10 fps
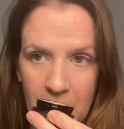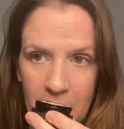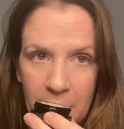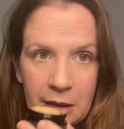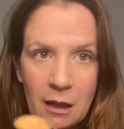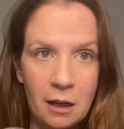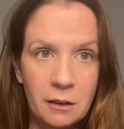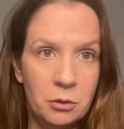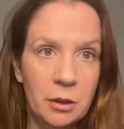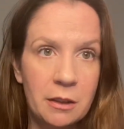like
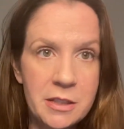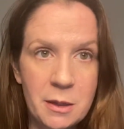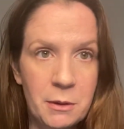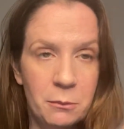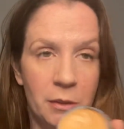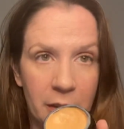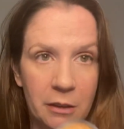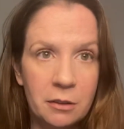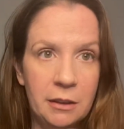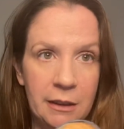olive oil. Some of them
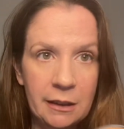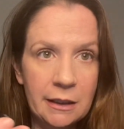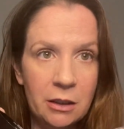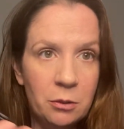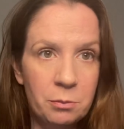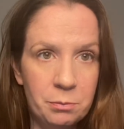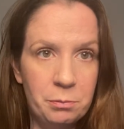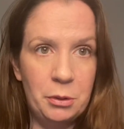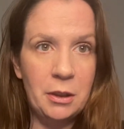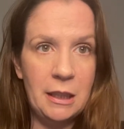literally like you
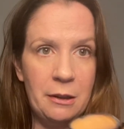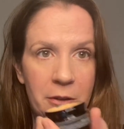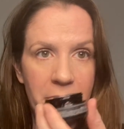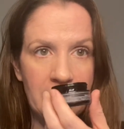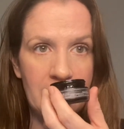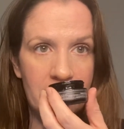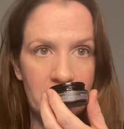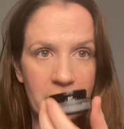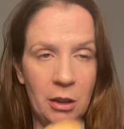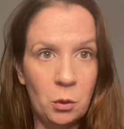put it out on your hand and
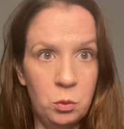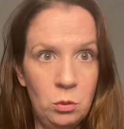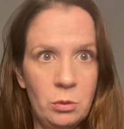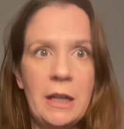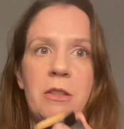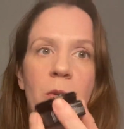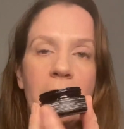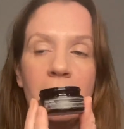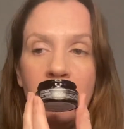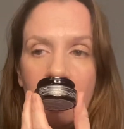you're like, whoo, that's oil.